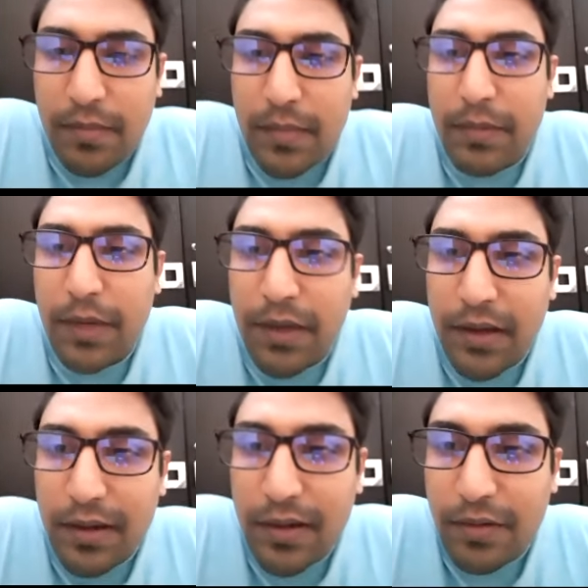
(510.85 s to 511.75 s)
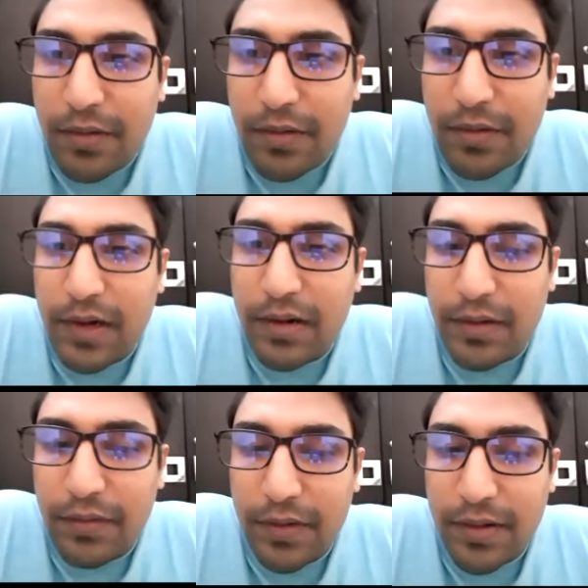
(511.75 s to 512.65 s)
Maybe it's front
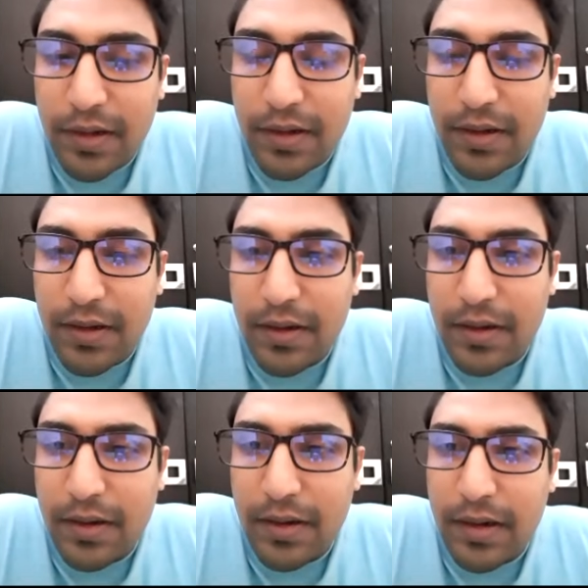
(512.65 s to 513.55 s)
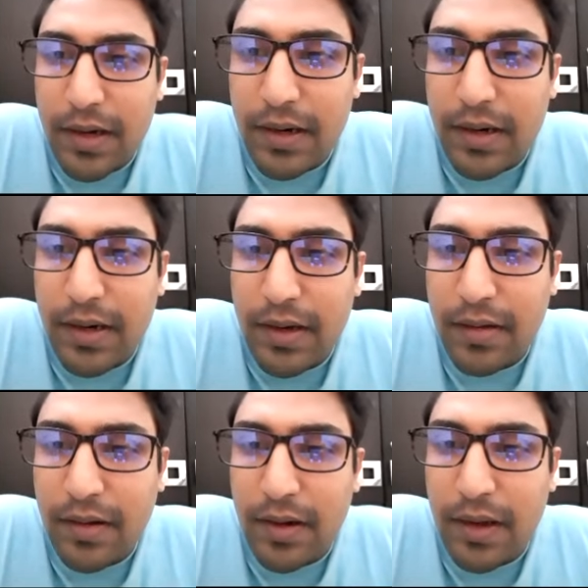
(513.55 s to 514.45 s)
surface. It's
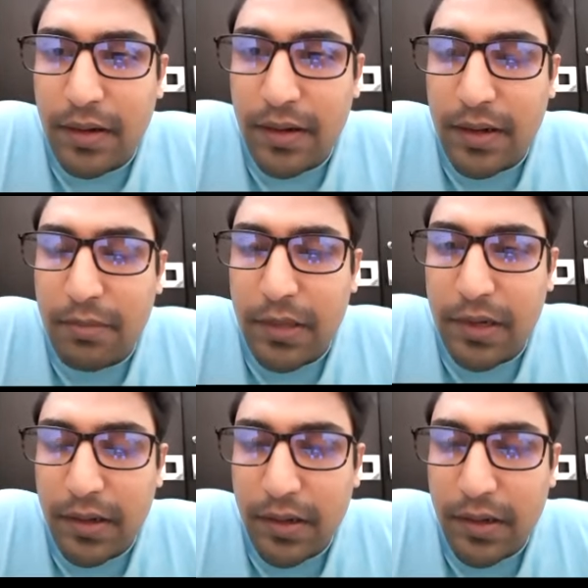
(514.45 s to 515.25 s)
clear in that mirror.